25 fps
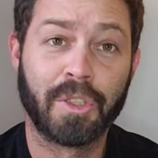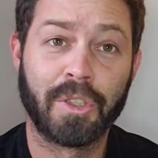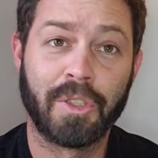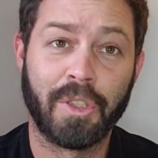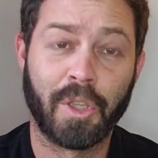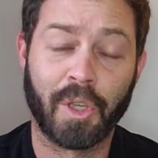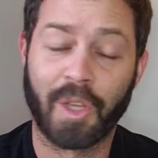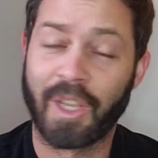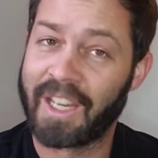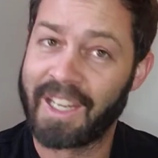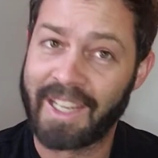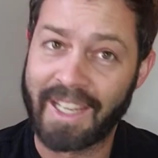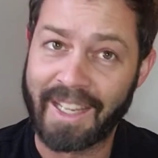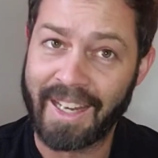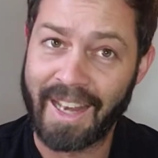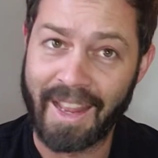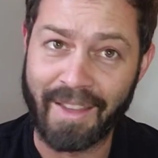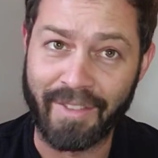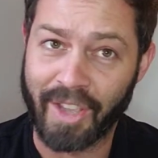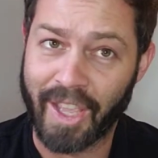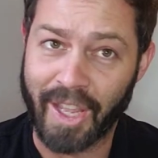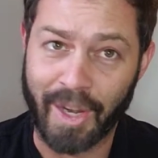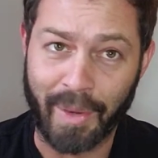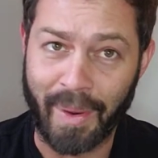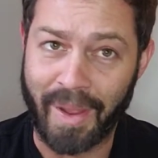You can
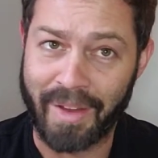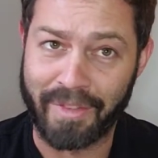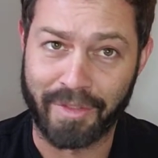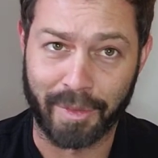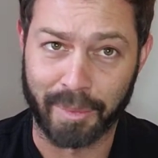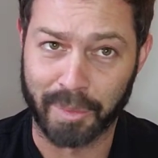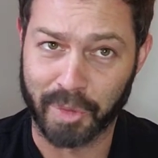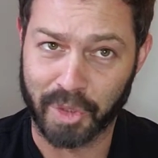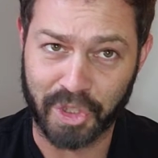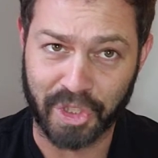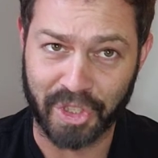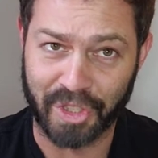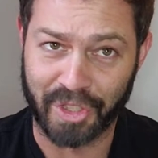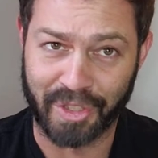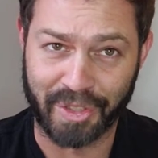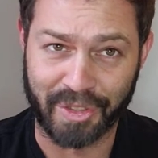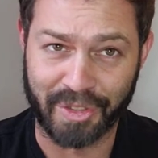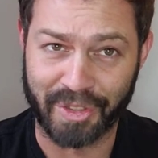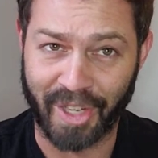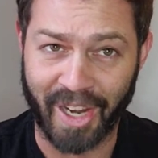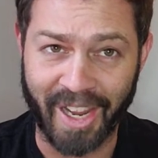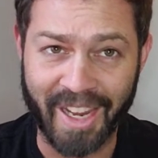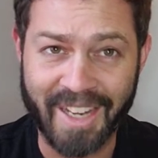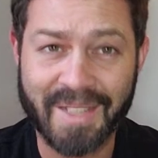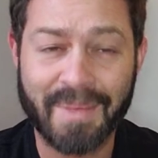never get away from sure,
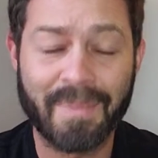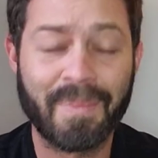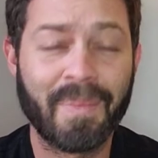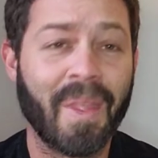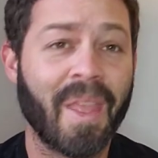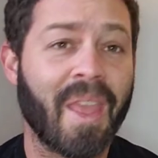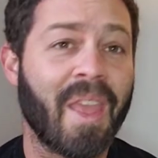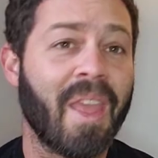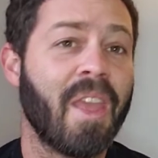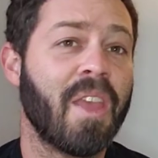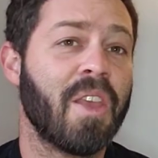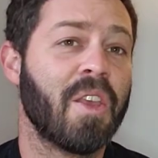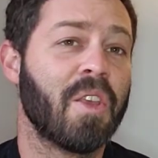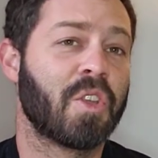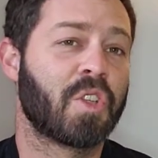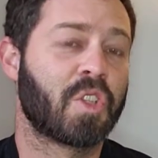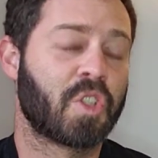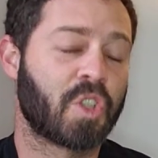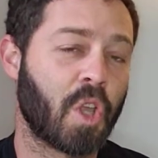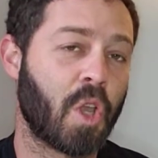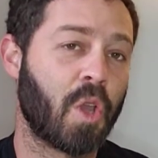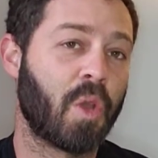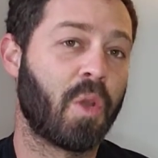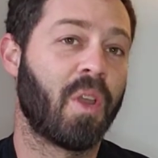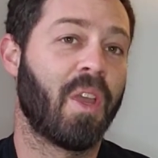right?
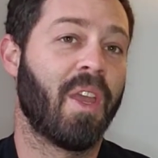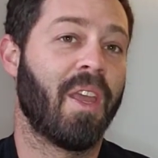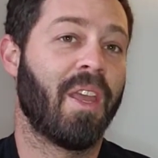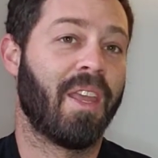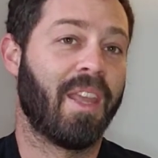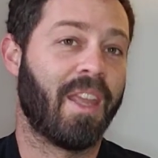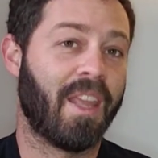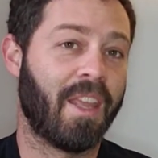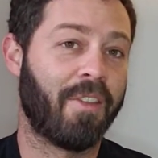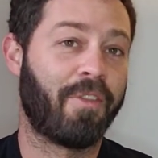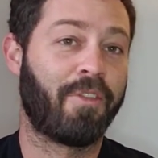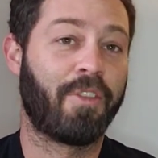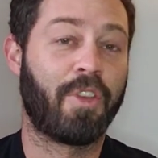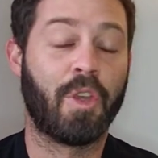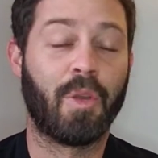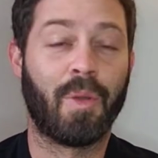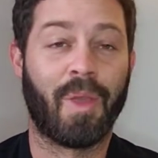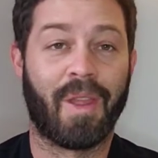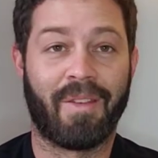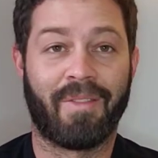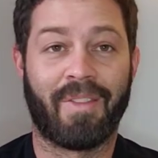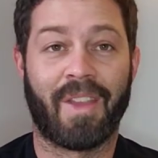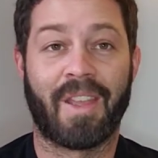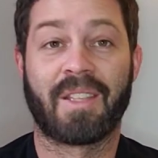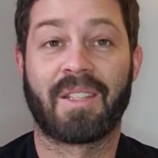So if you
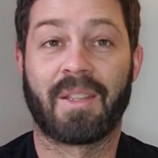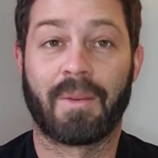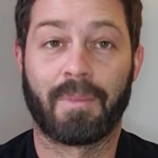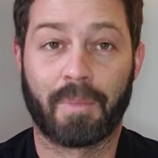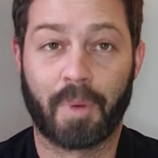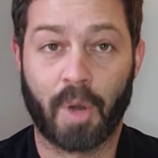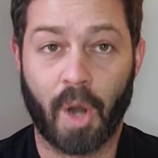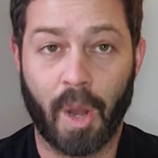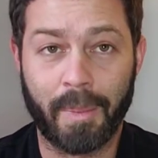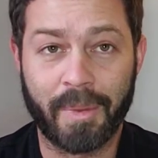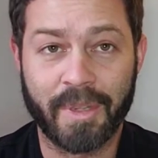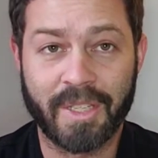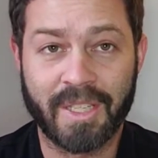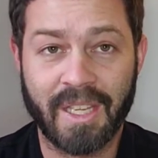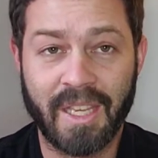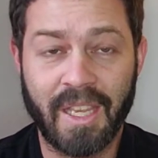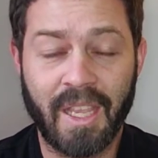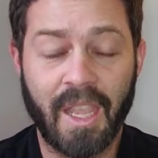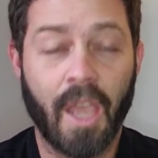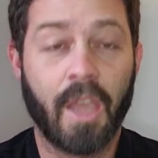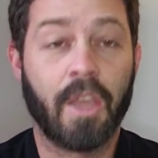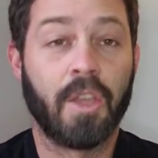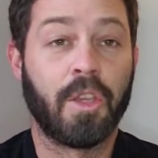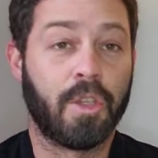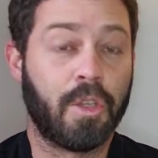invest in property,
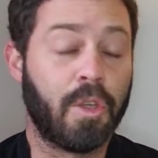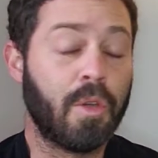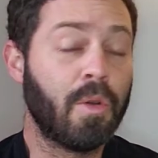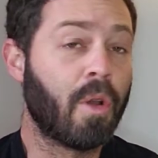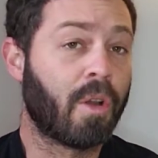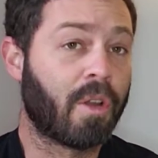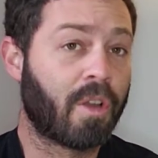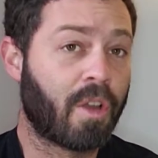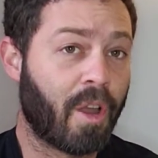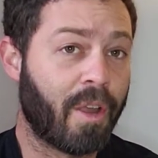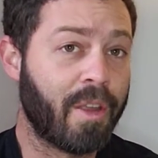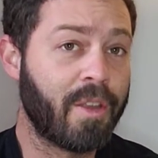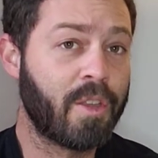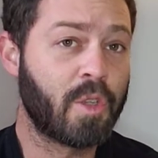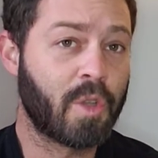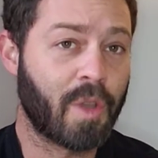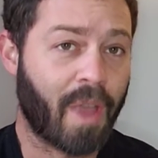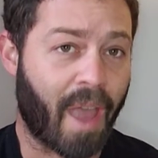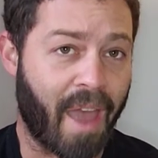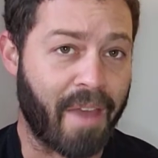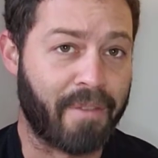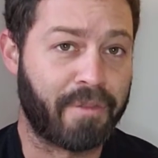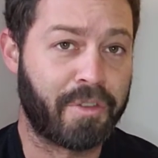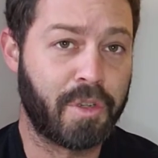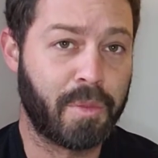you are going to
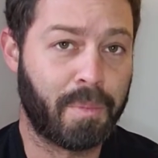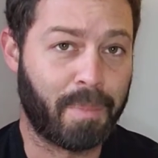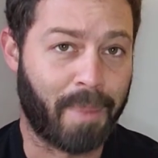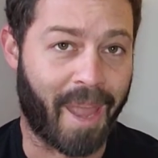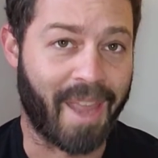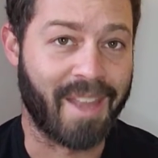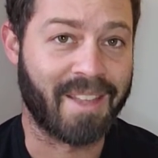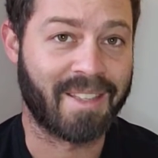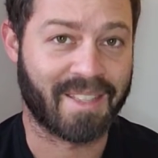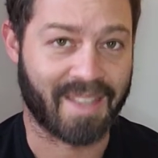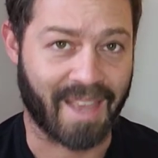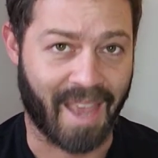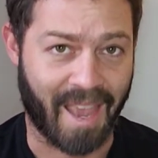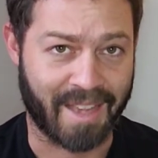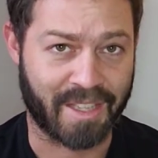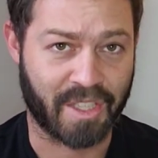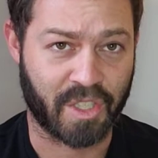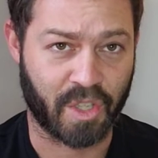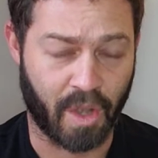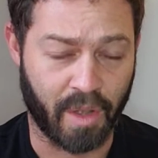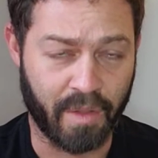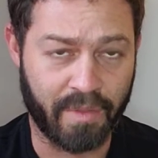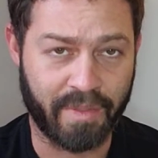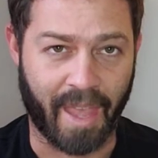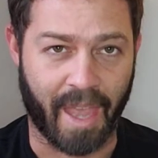have to pay tax
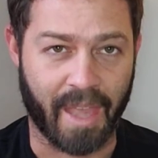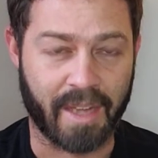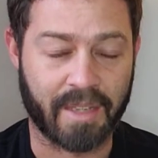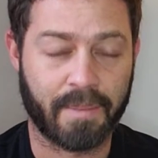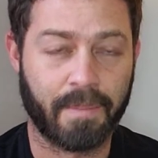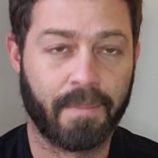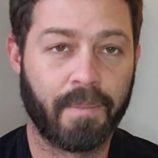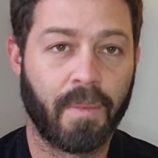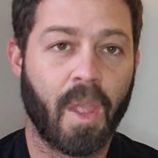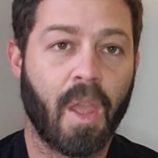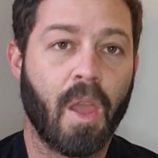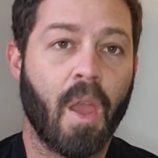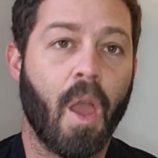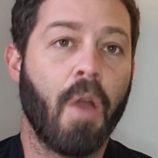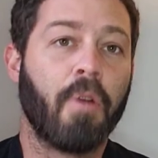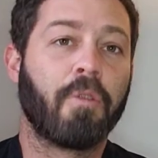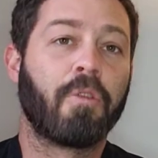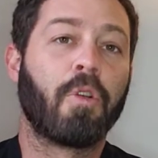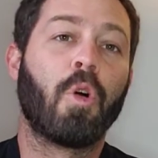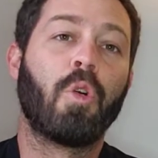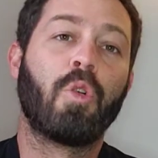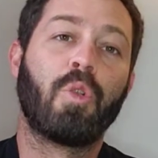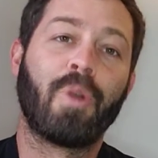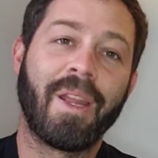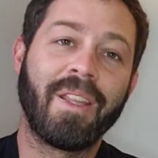on that.
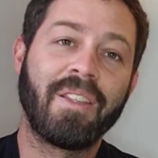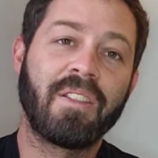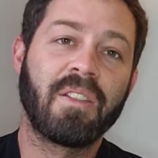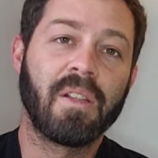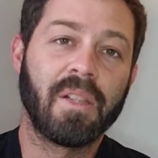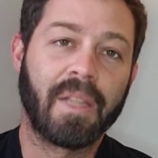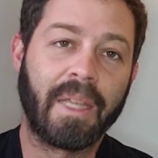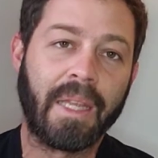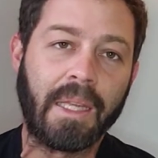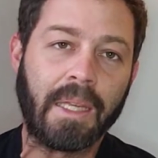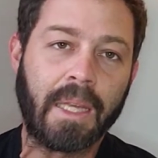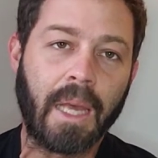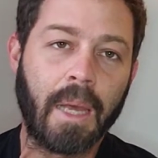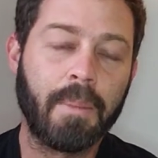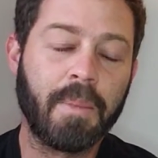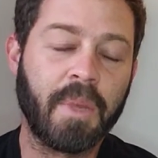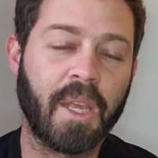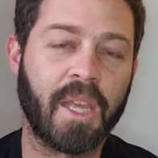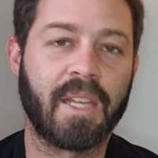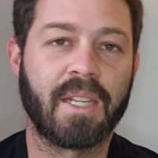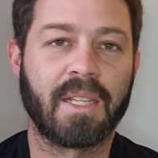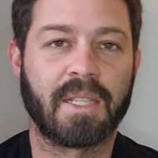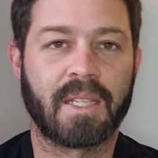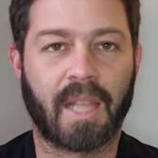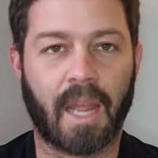For rental income,
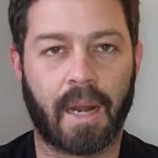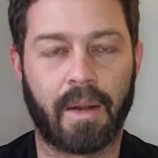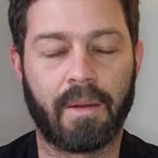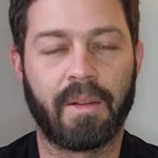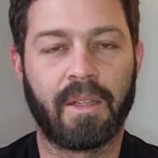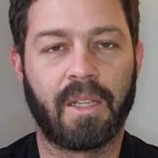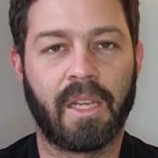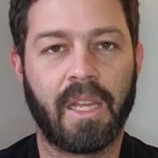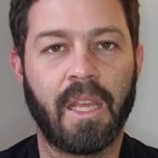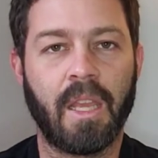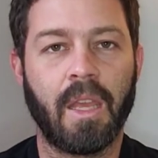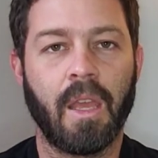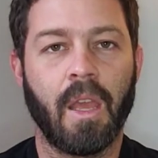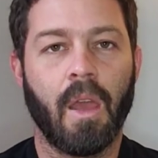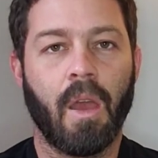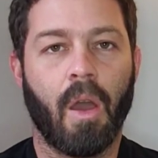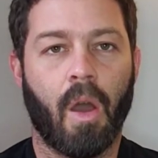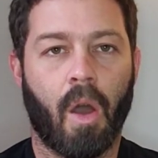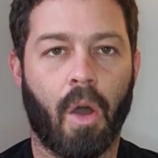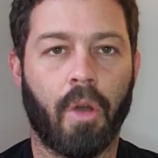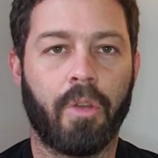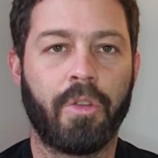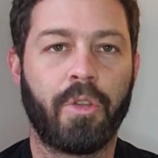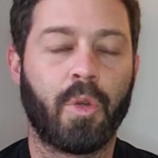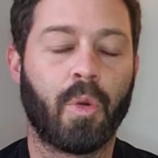it is currently
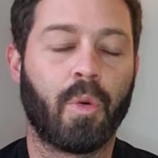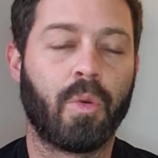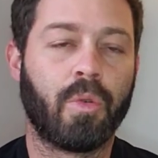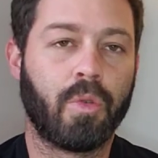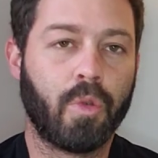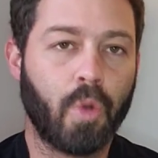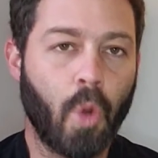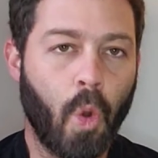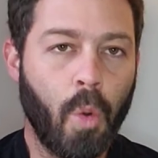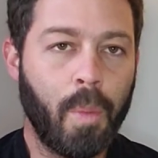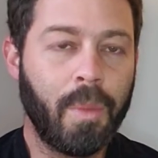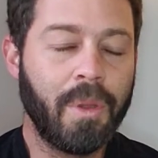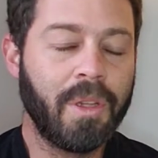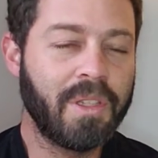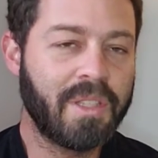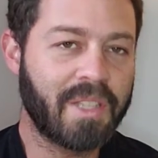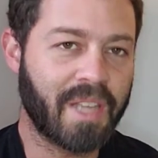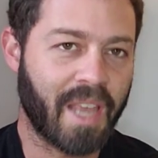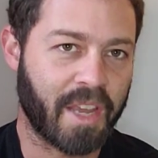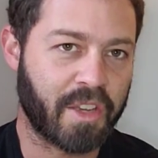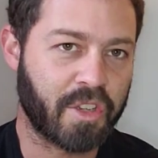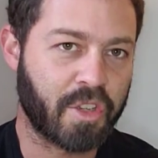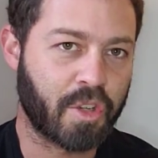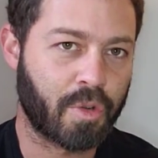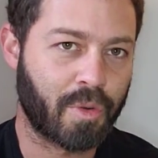on your normal
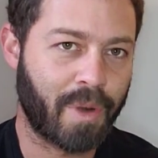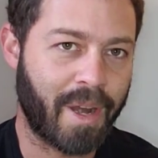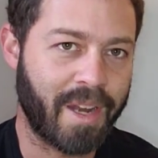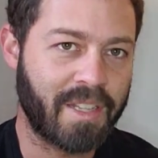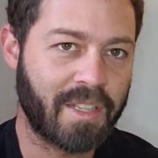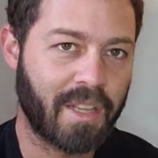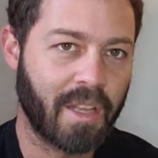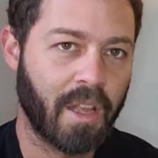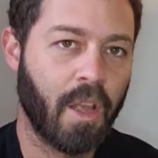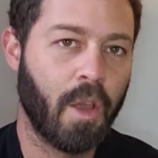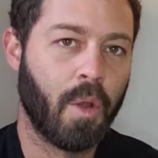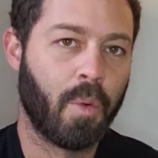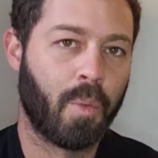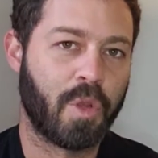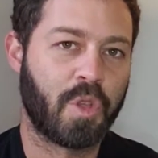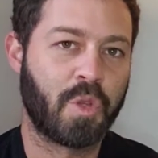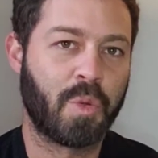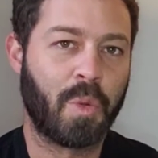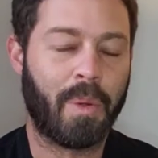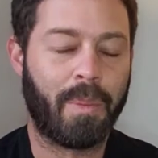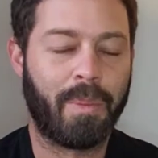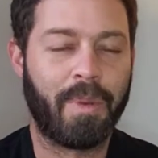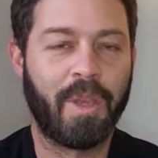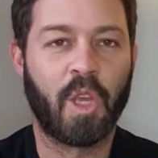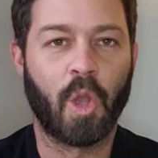tax rate, which
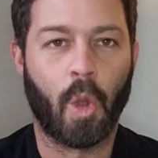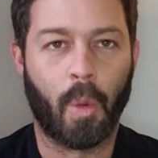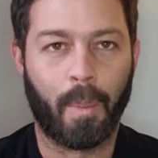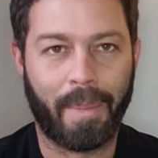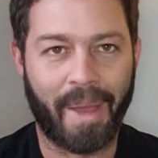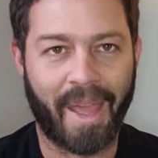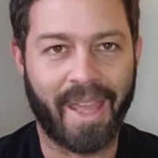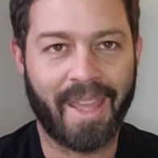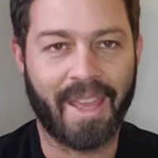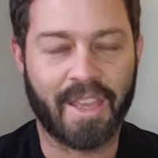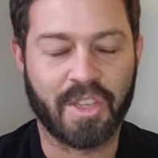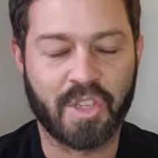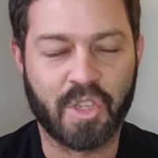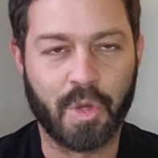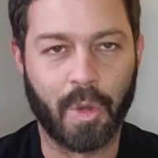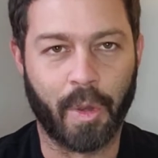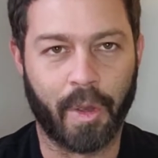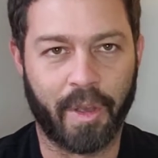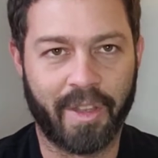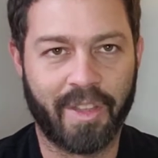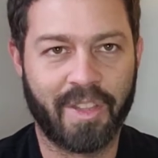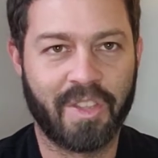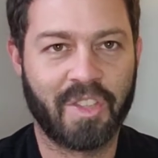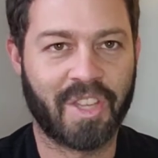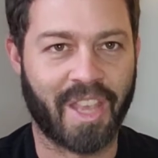would be your
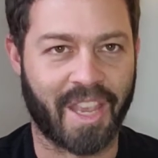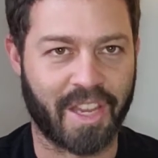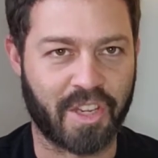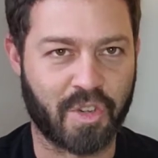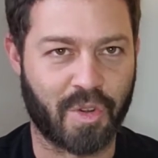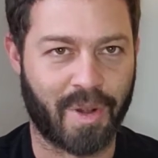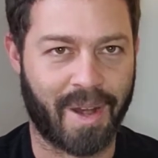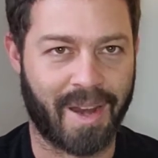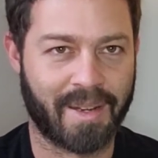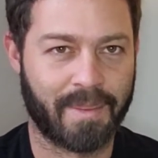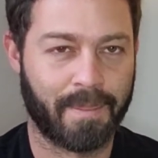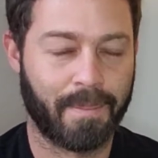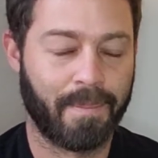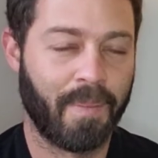pay-as-you-earn tax rate.